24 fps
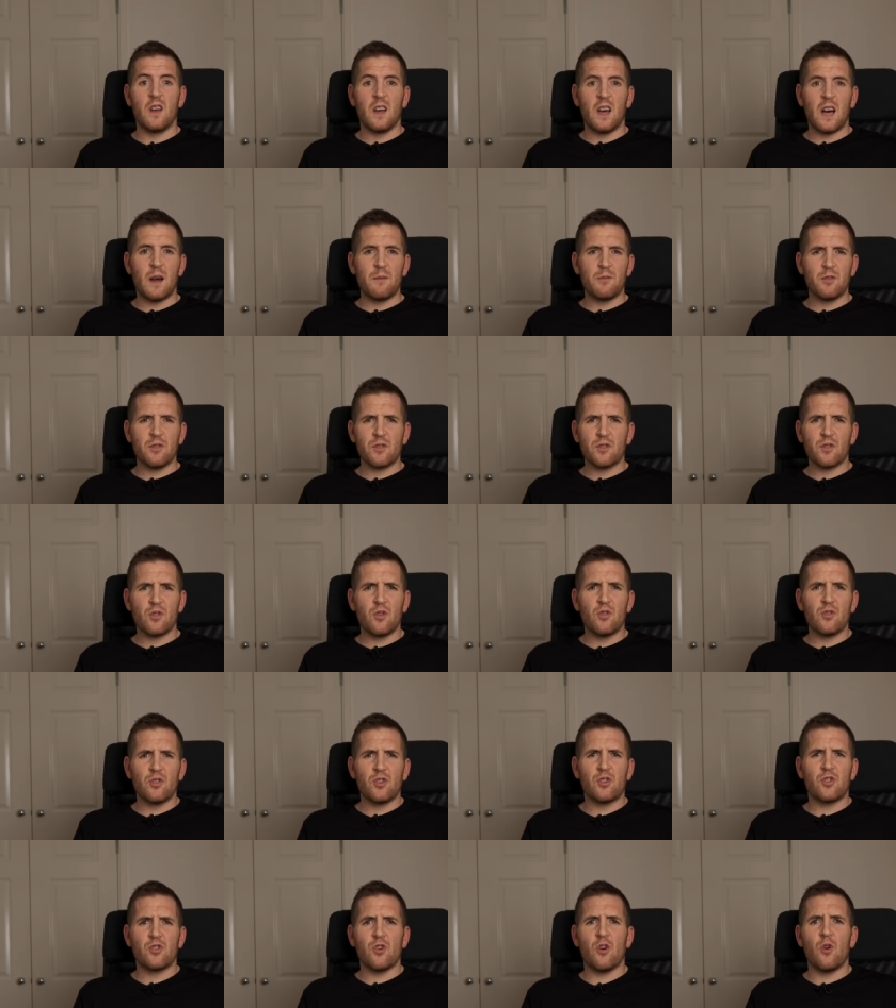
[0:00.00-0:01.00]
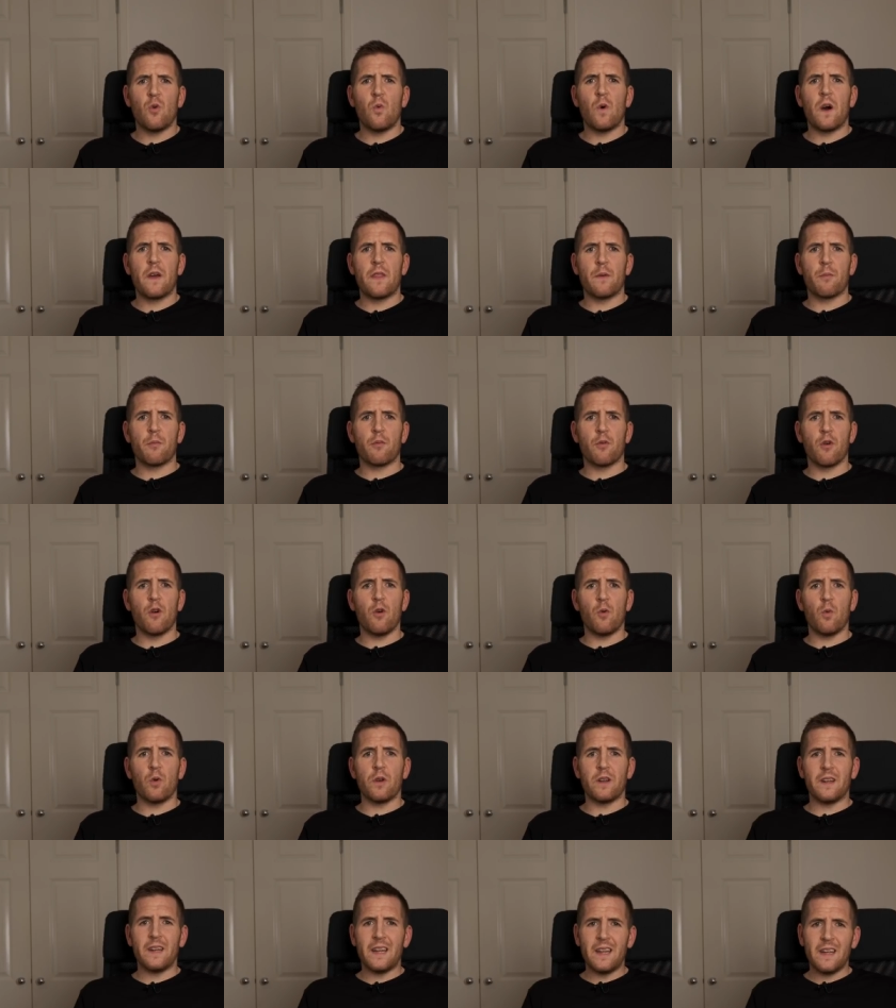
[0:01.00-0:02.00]
I'm just unsure why the Pro
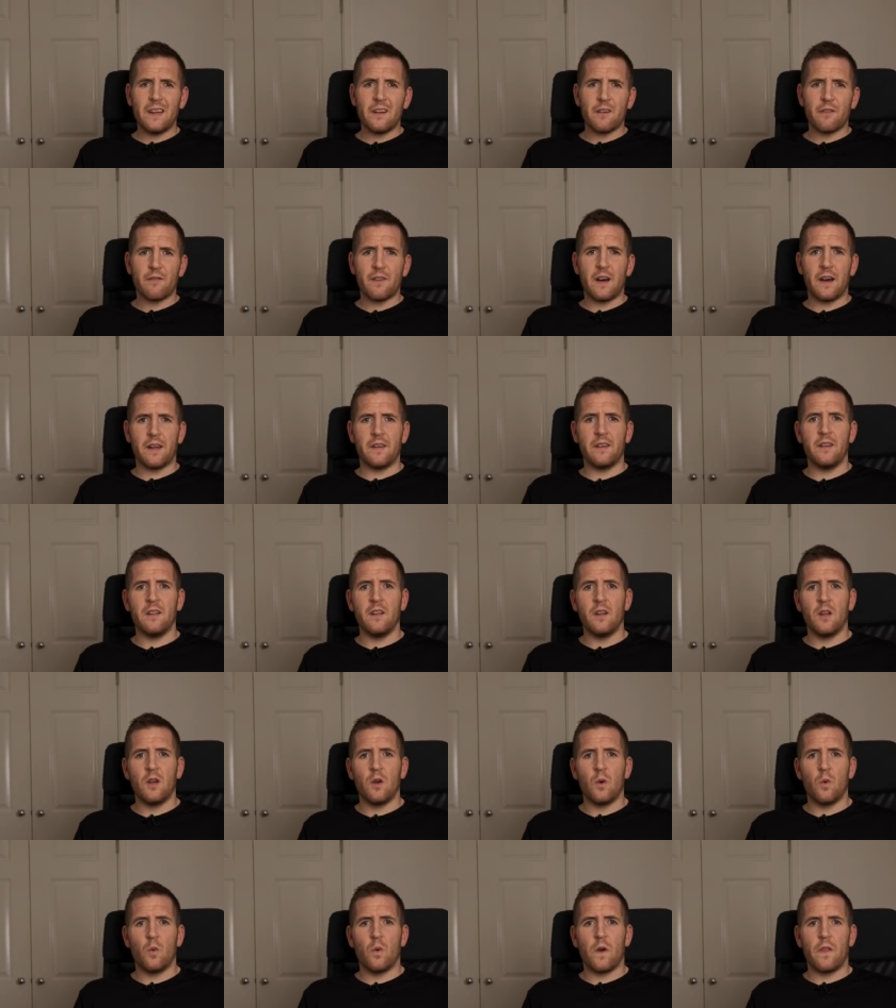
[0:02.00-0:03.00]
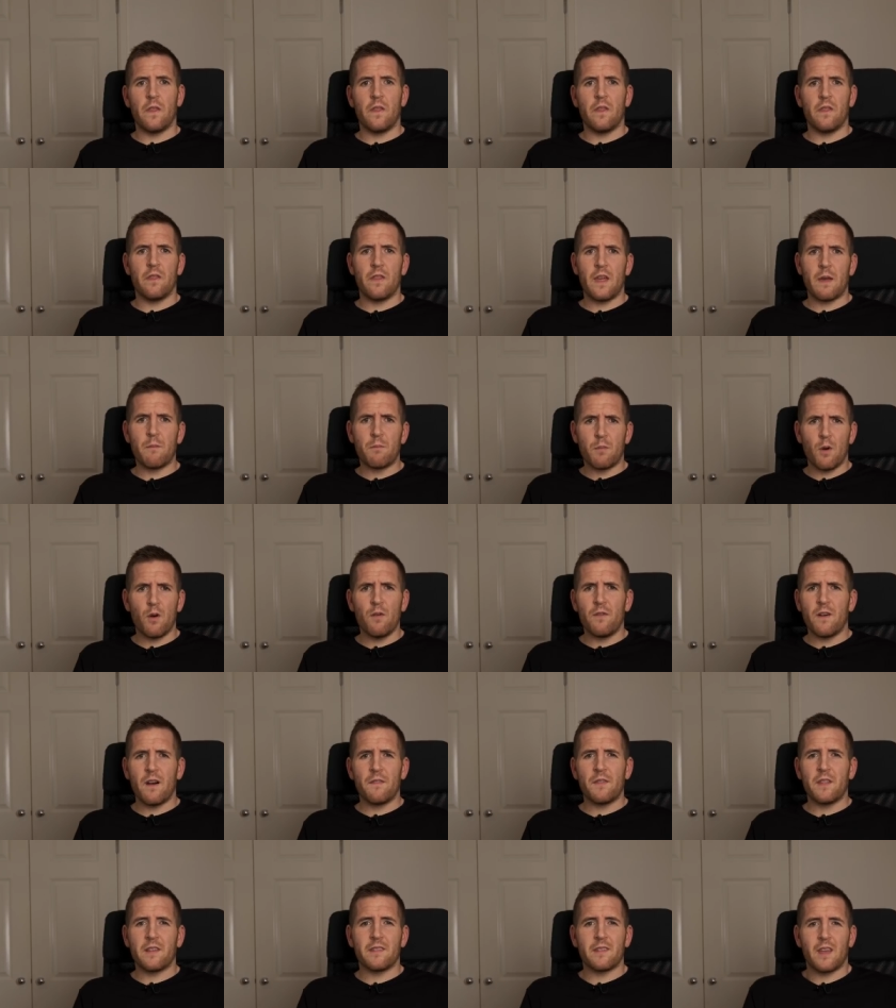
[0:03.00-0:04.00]
would need a fan when they both
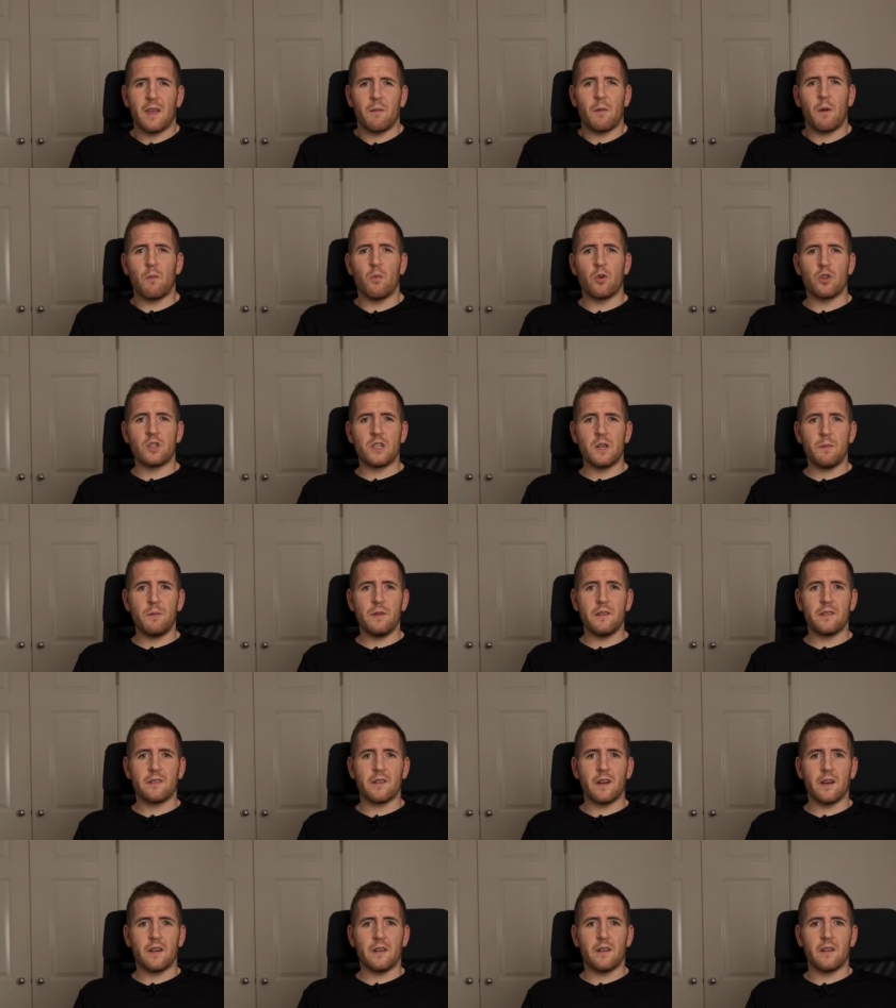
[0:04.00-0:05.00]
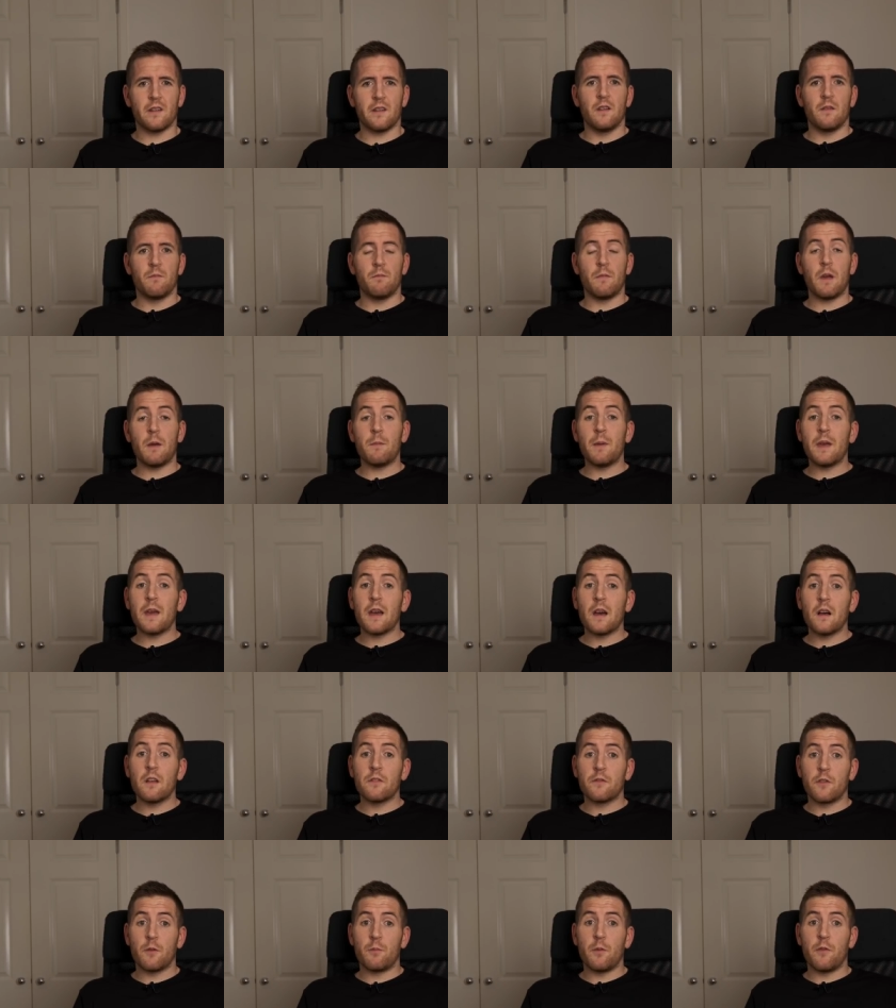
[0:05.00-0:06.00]
have the same M1 chip inside. Maybe it
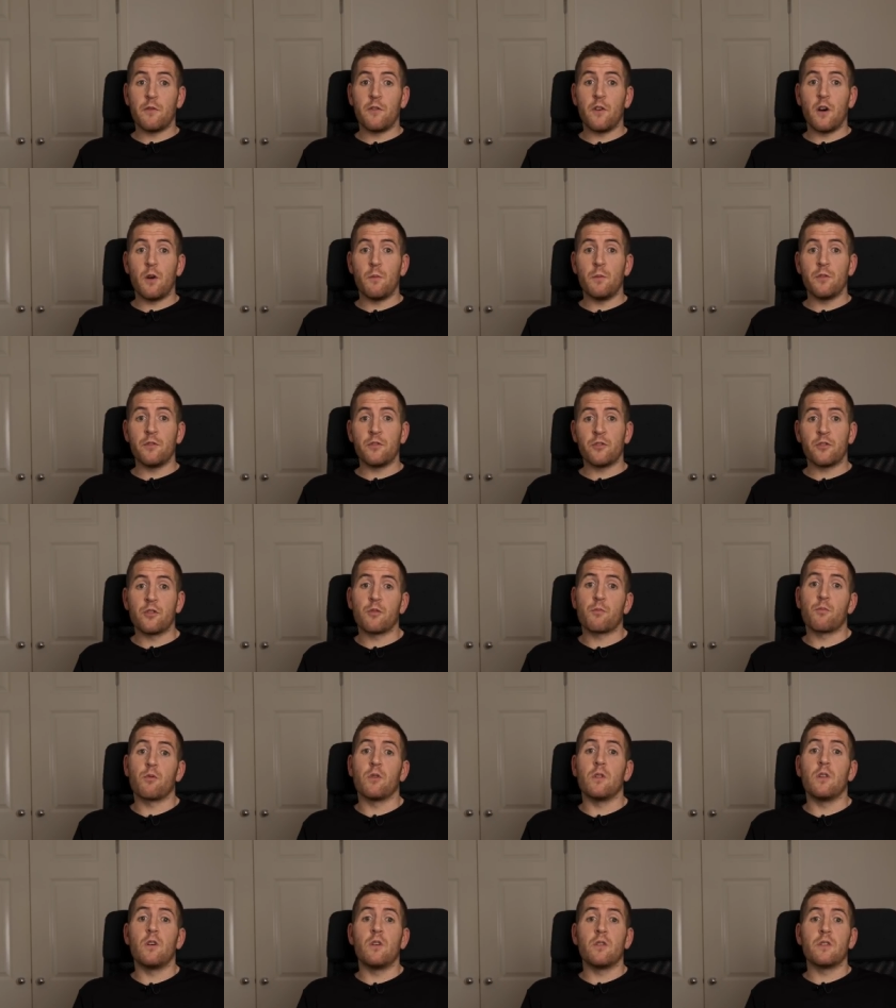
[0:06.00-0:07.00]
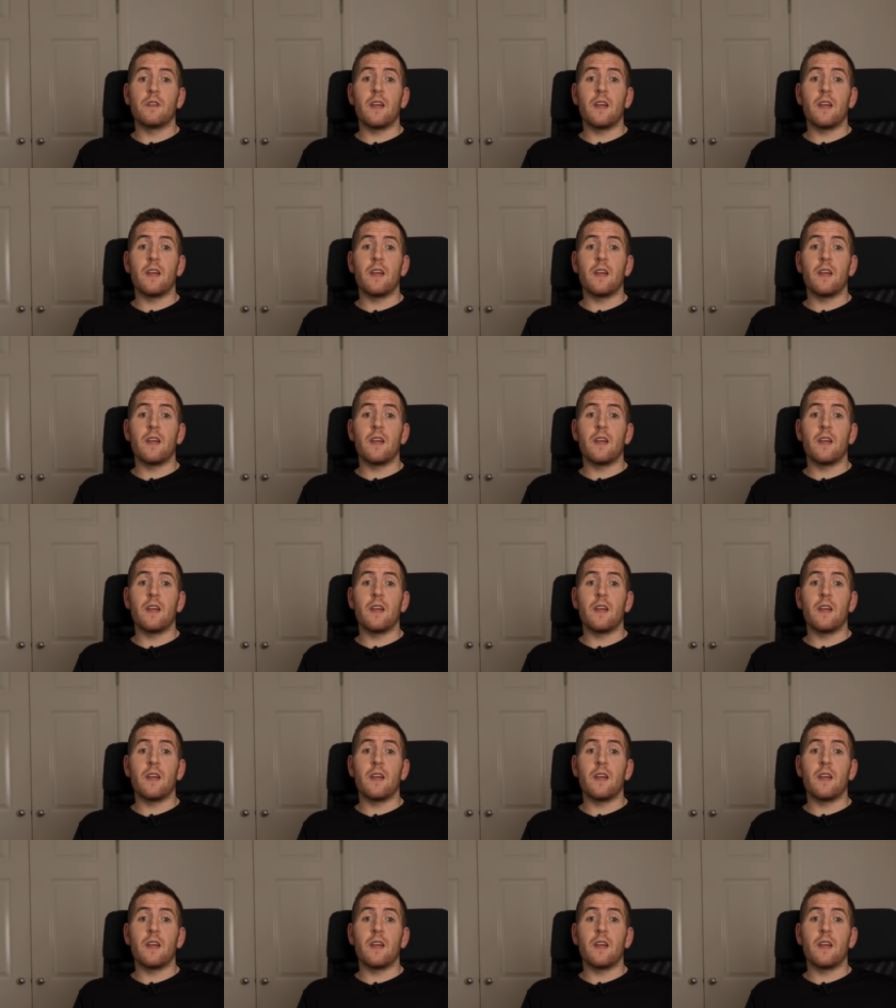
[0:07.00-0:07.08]
helps for performance under prolonged